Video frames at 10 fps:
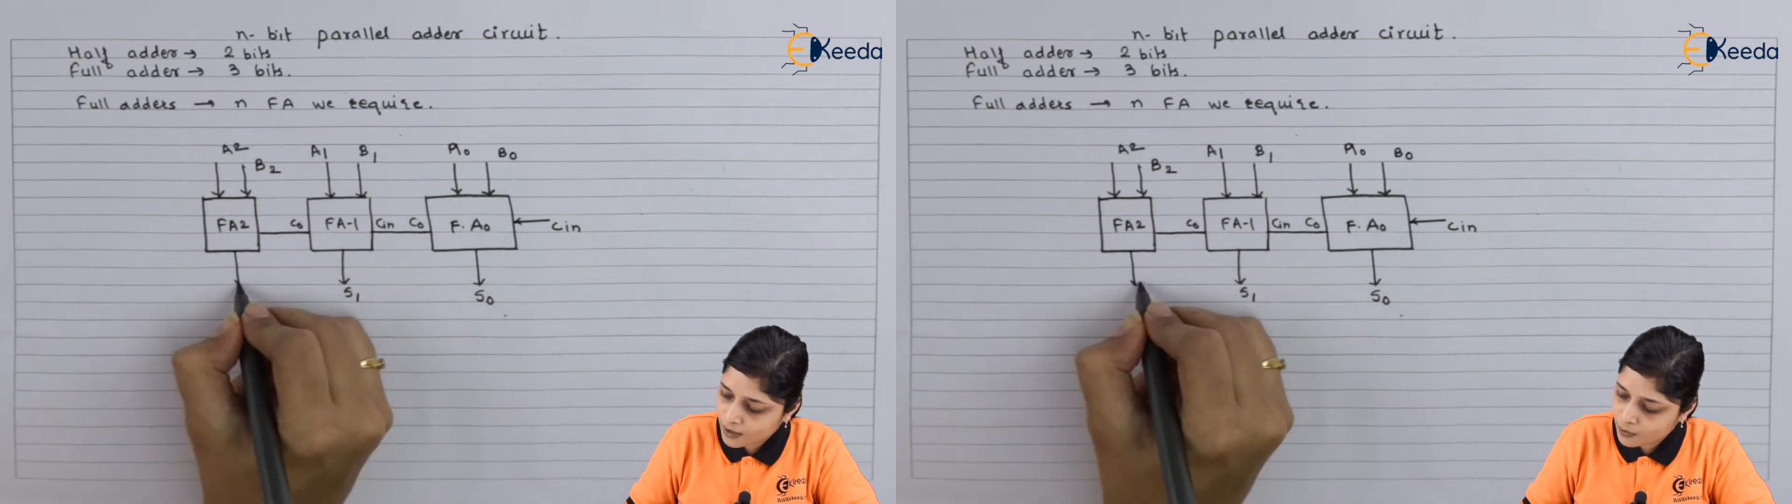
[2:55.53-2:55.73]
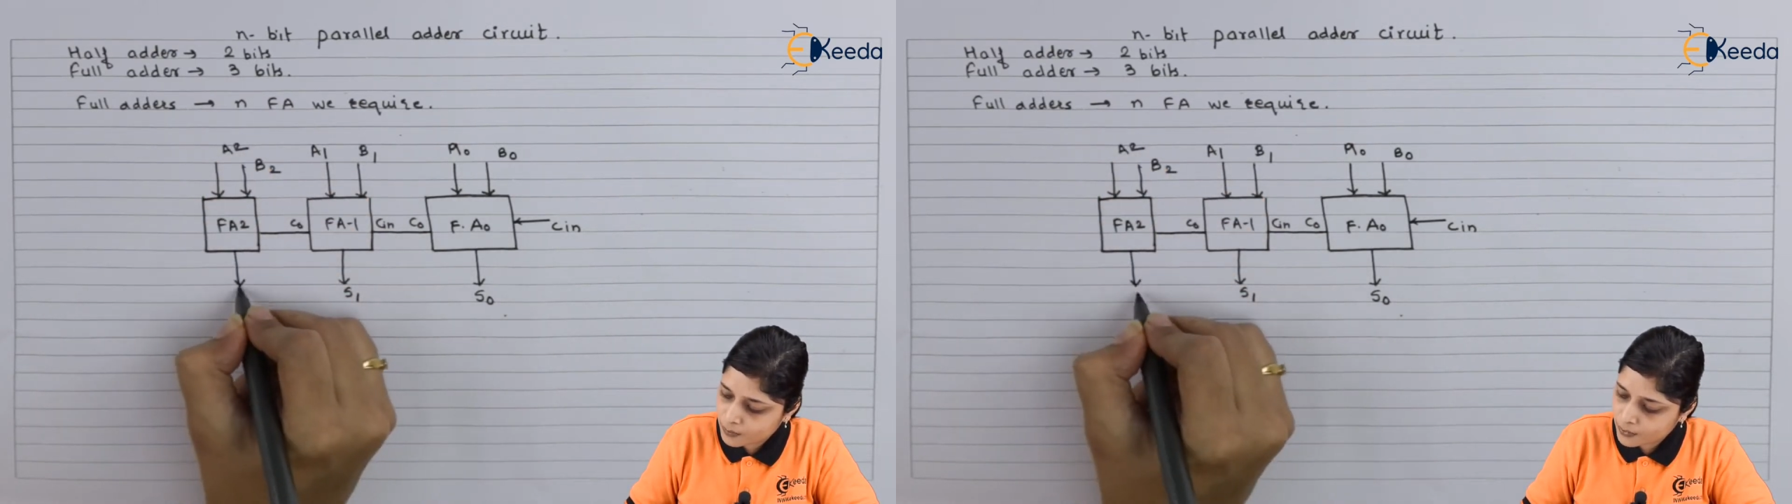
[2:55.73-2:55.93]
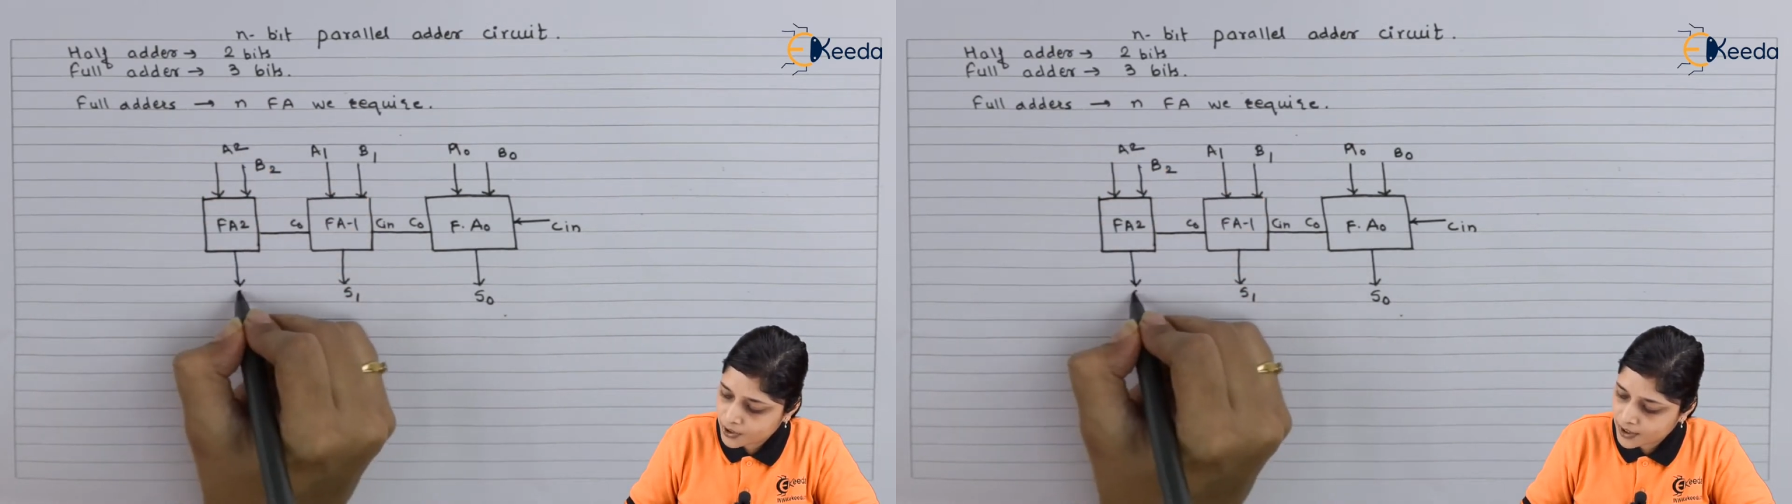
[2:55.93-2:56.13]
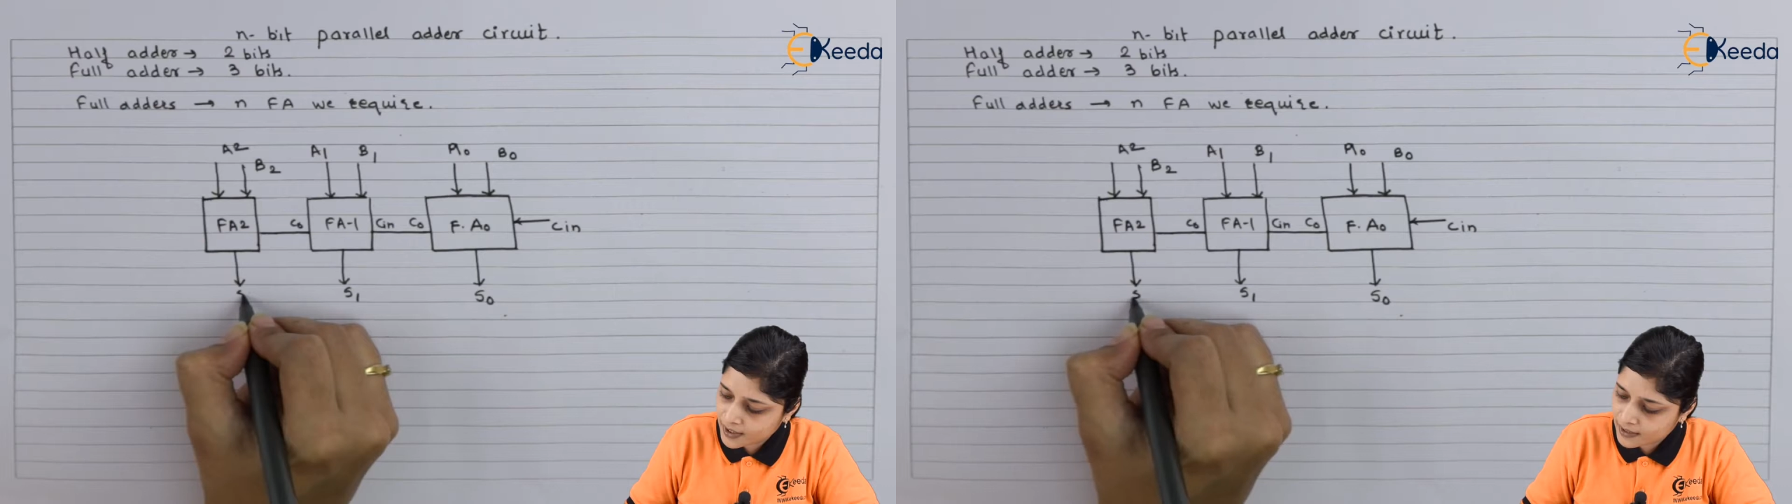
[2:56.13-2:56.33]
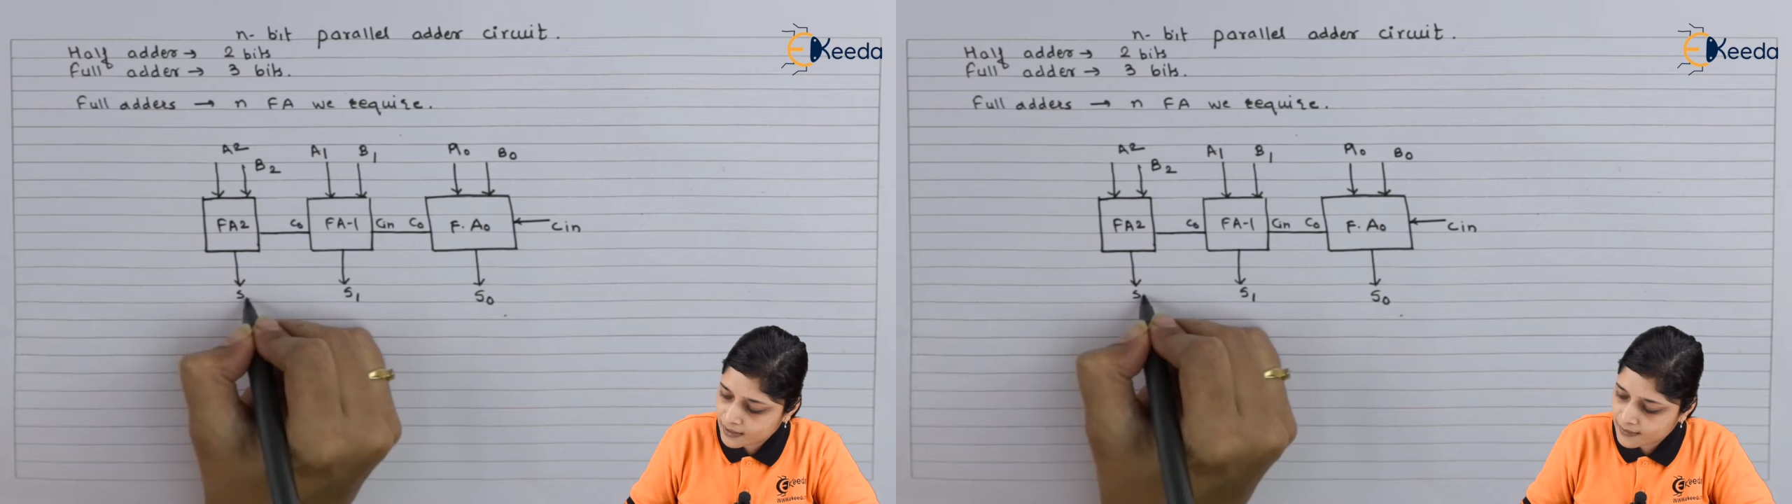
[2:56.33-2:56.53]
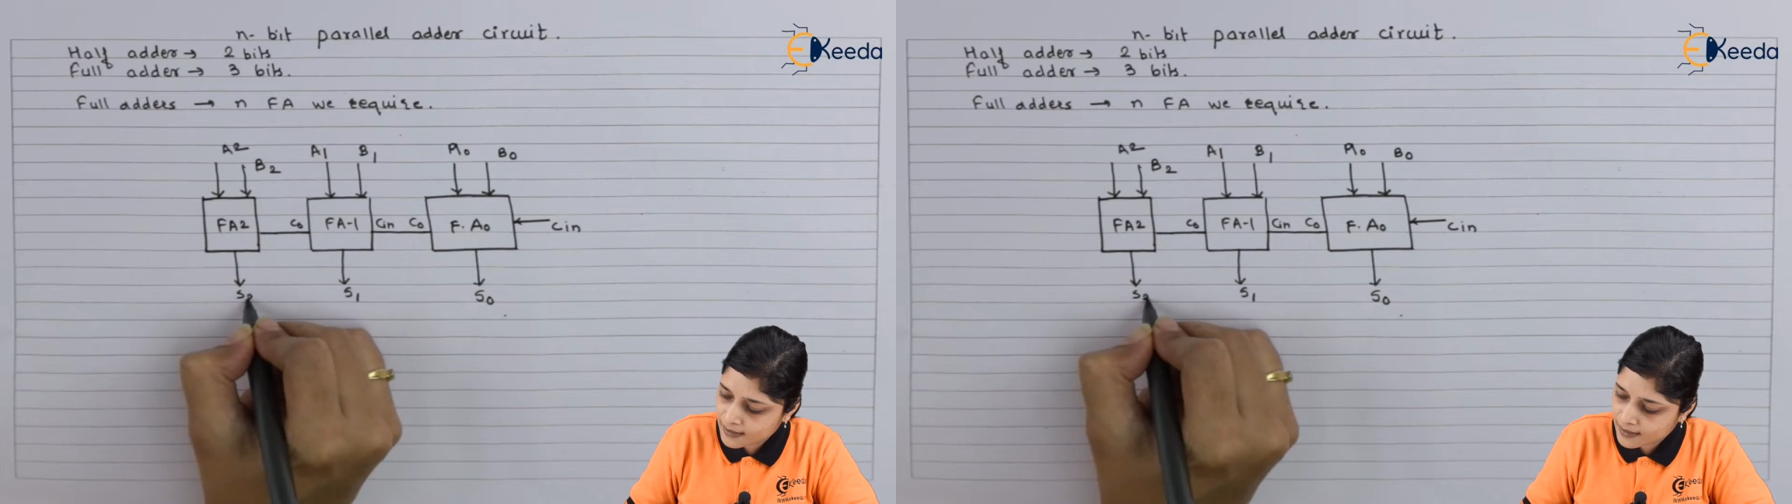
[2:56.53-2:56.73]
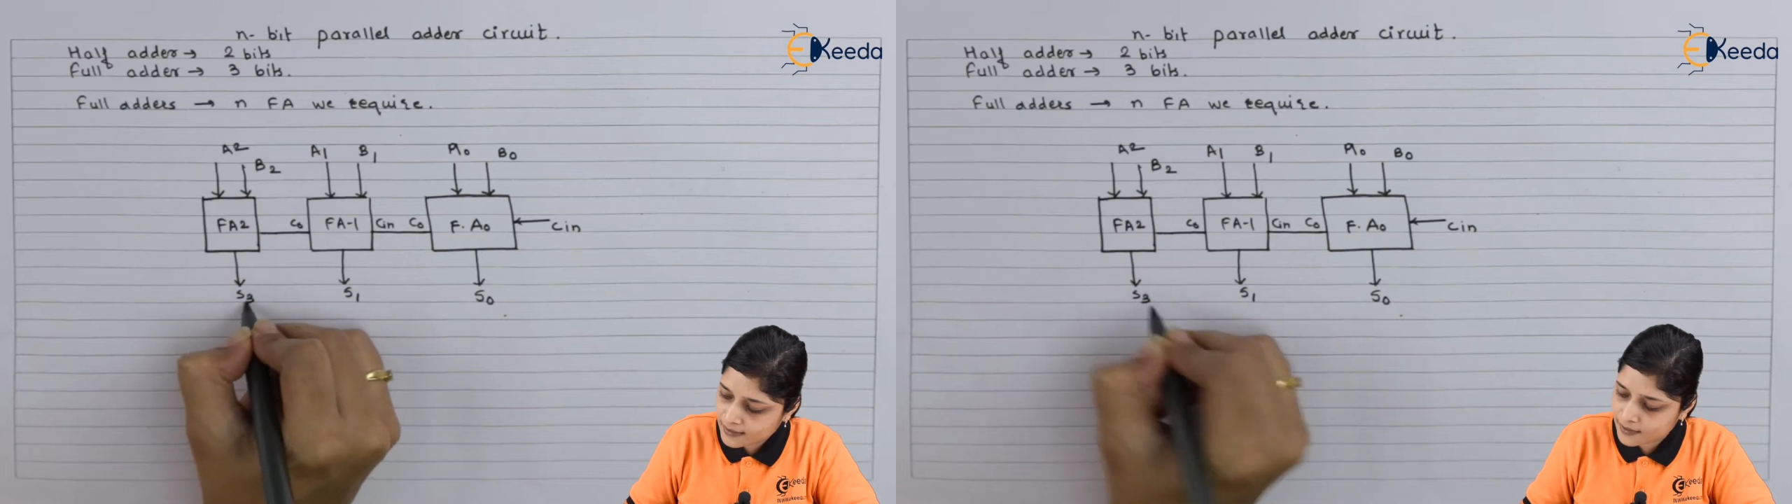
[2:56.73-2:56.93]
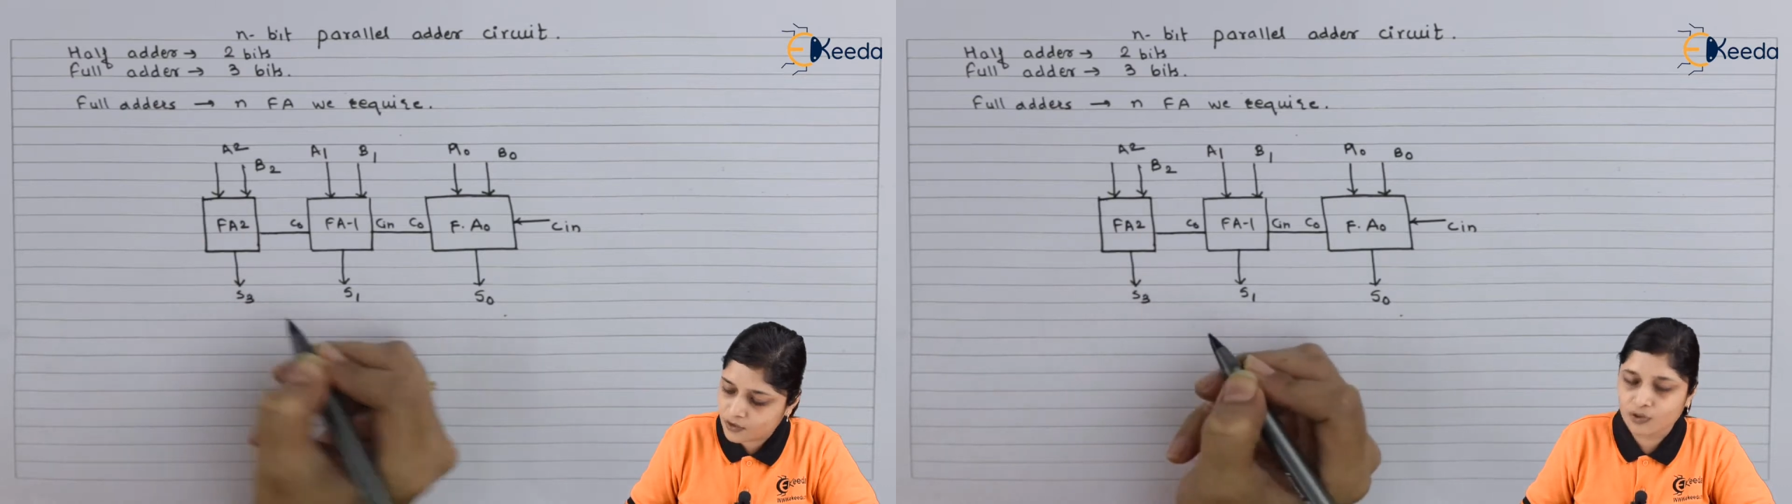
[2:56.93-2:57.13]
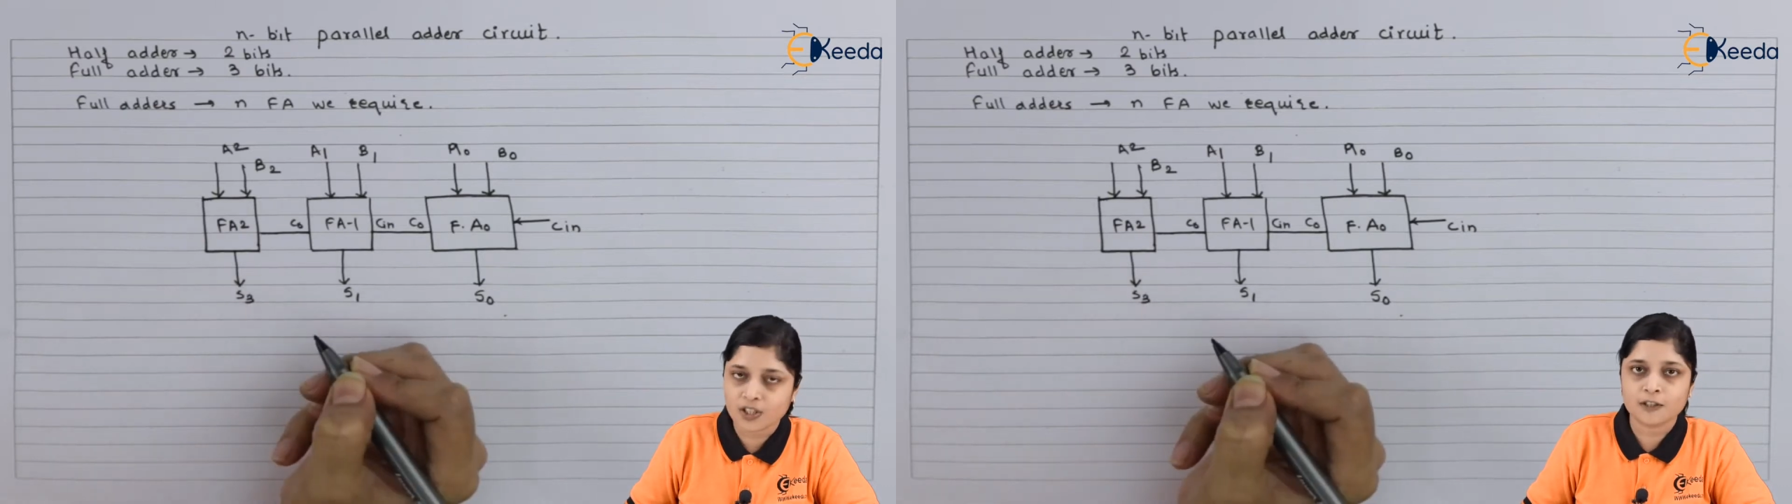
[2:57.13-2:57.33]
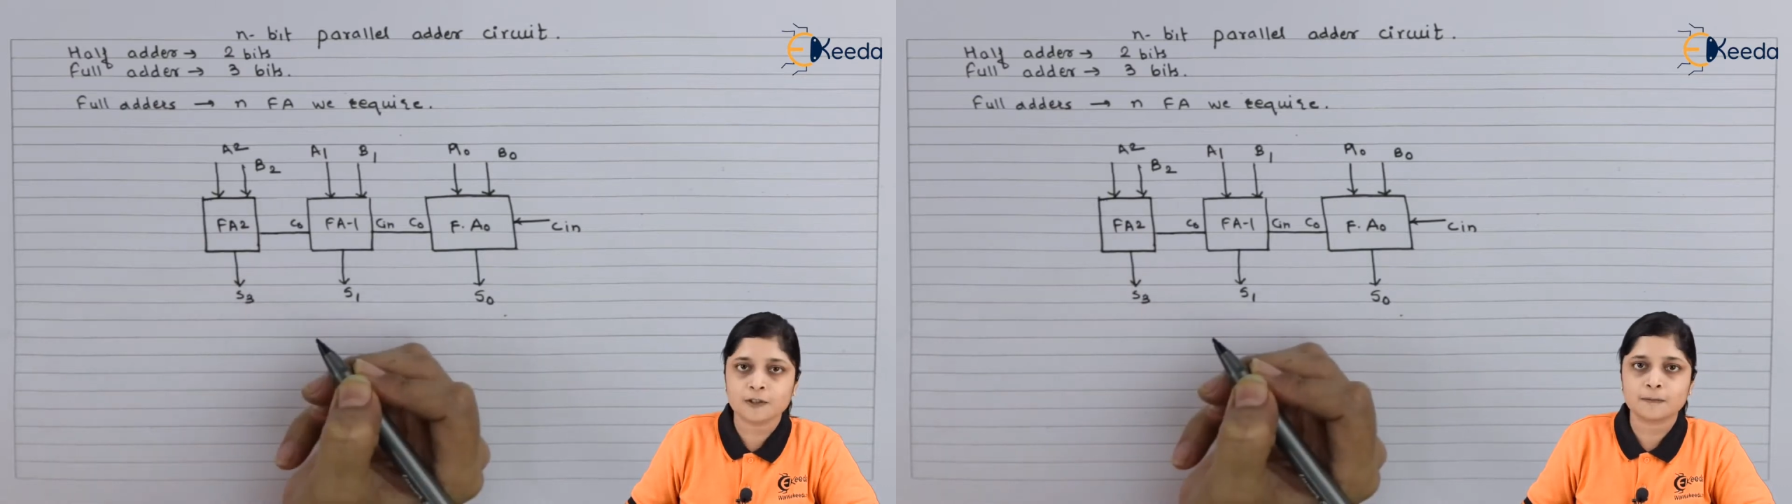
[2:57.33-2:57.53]
output here is S
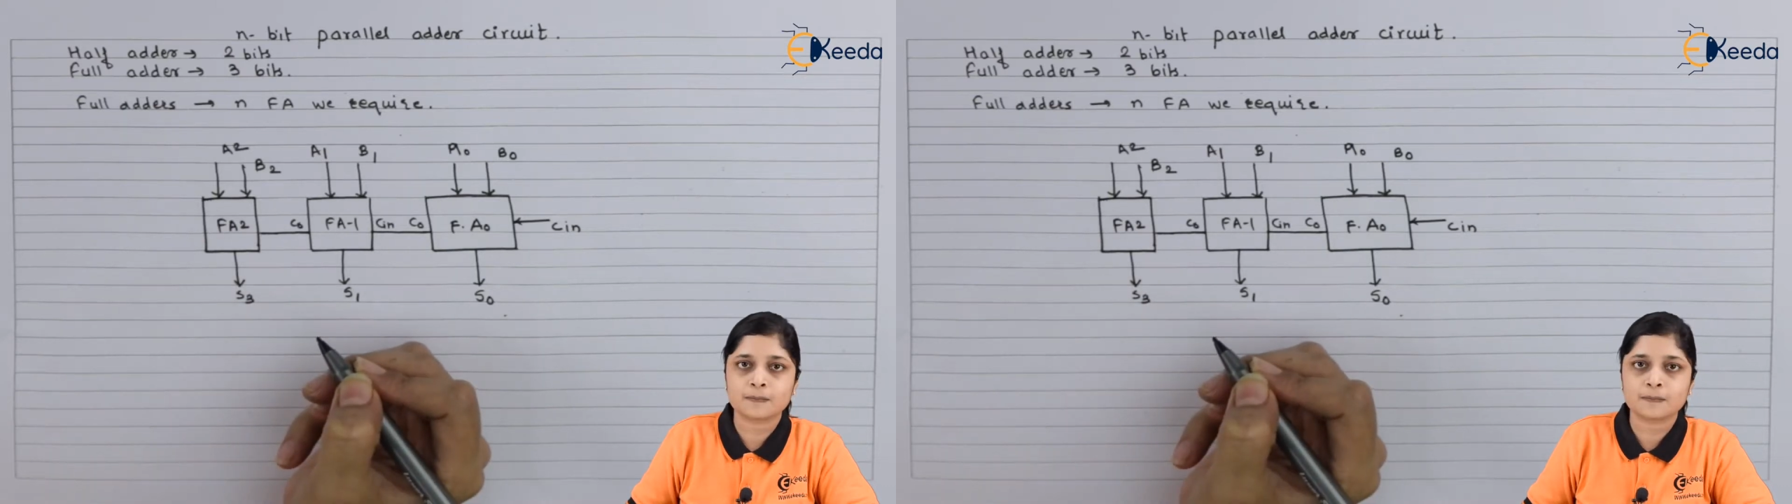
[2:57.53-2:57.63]
three.